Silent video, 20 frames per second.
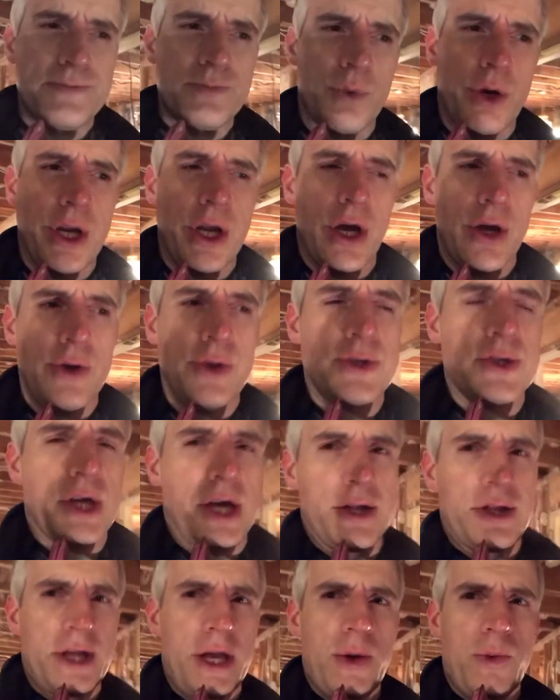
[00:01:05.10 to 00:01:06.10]
we noticed
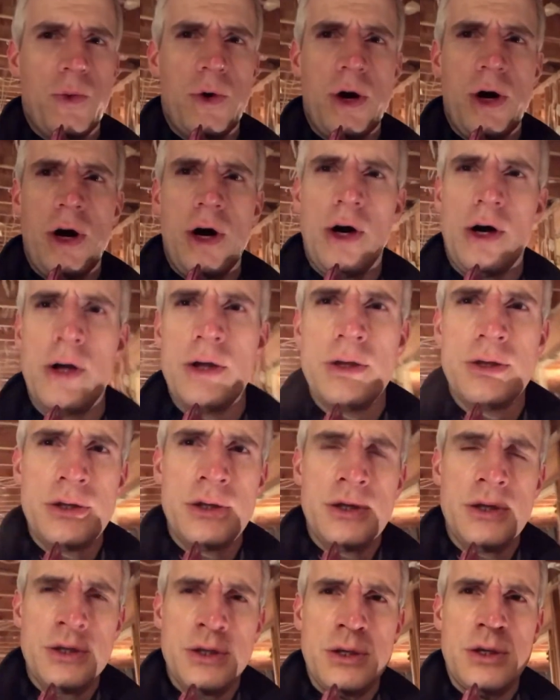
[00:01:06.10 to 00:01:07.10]
that that wall
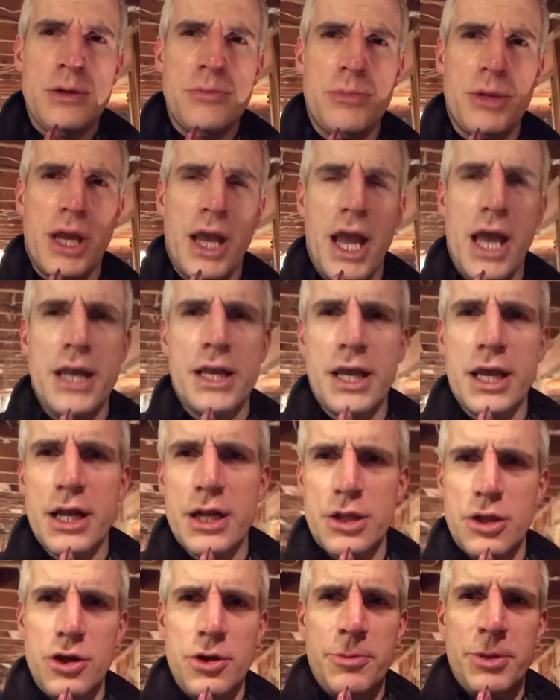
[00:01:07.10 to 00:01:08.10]
began to
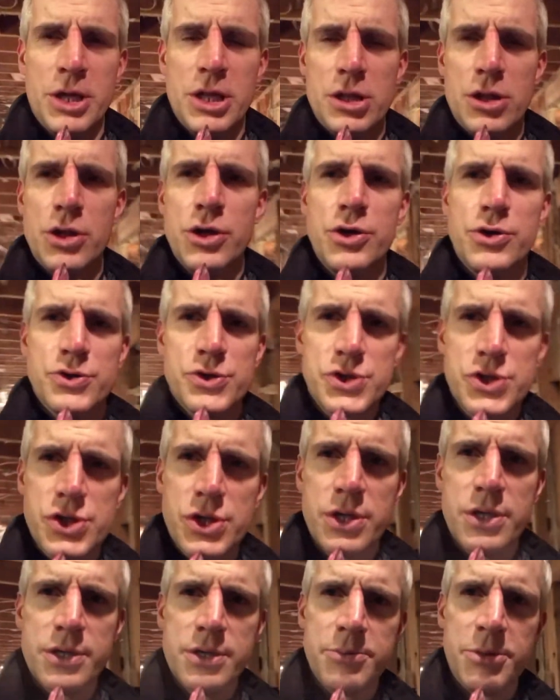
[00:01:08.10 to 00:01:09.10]
get a little bit
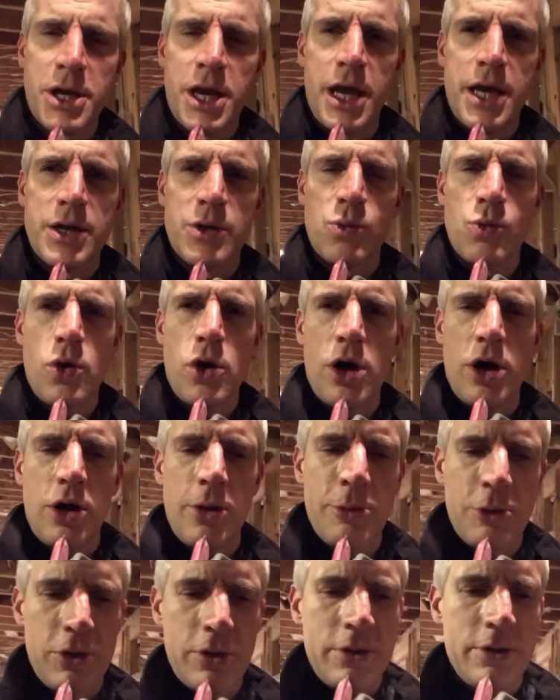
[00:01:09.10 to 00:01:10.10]
loose, began to
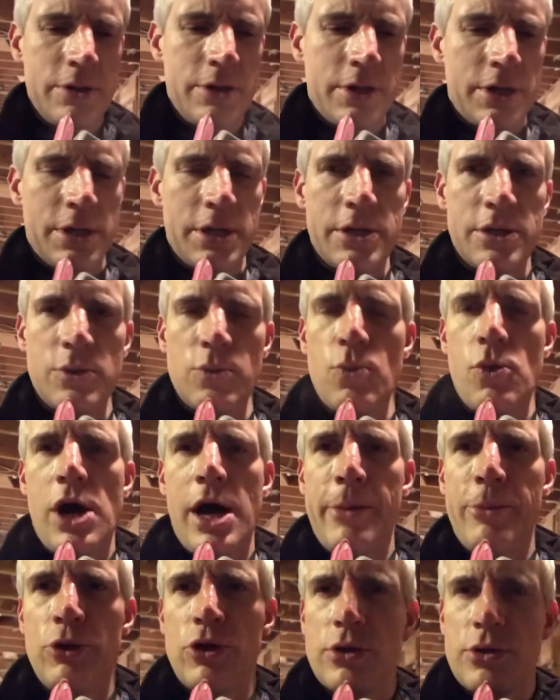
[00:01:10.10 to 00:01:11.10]
wobble
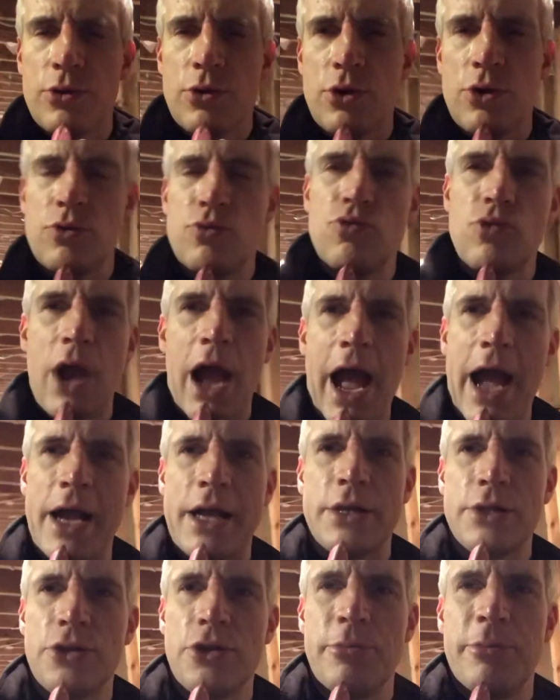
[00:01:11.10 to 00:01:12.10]
or
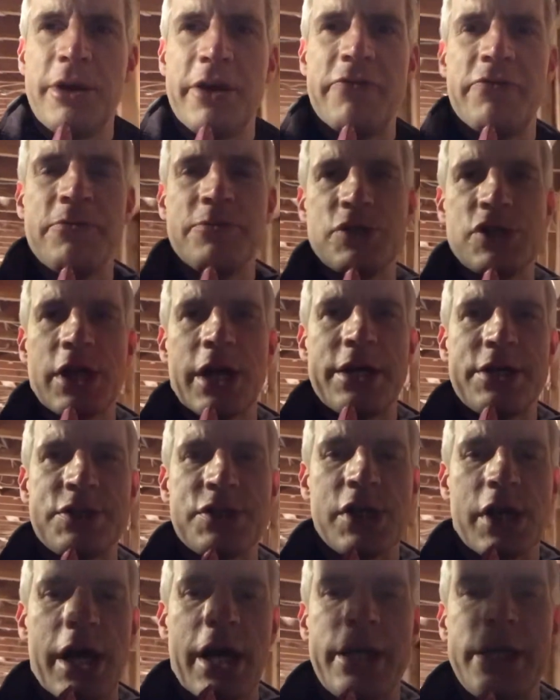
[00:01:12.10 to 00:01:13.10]
rack a little bit from side to
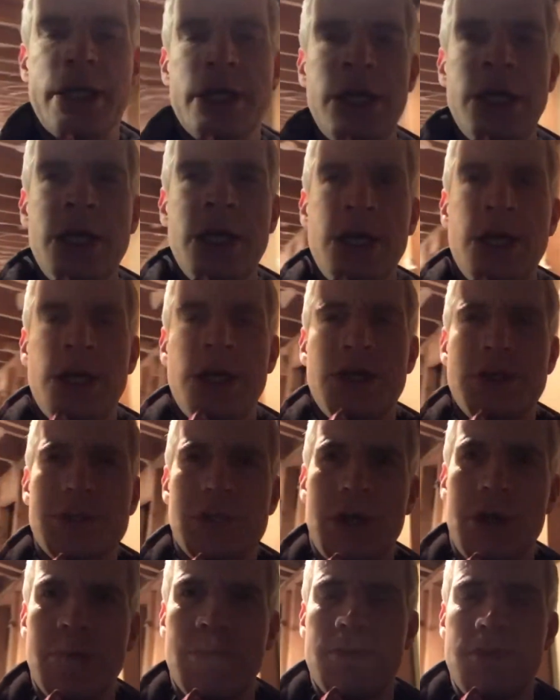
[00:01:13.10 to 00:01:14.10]
side.
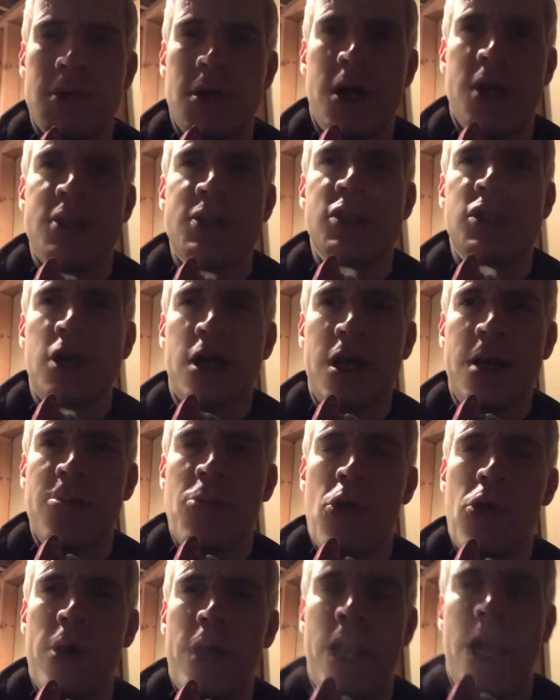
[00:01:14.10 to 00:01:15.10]
So on Sunday
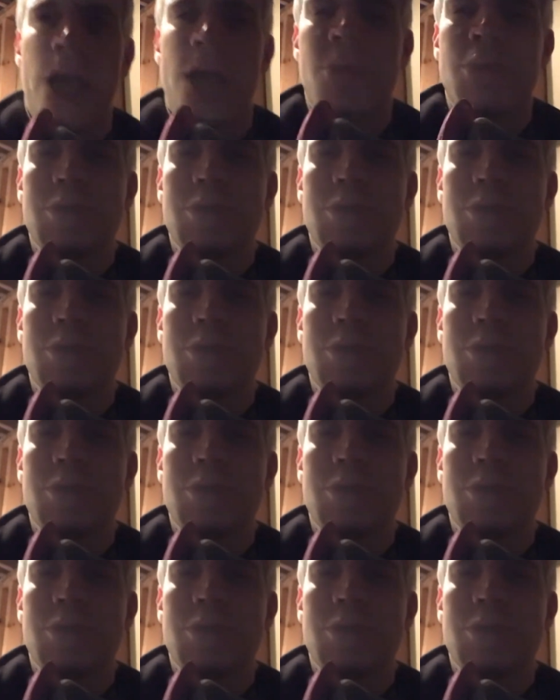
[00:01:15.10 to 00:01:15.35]
morning, I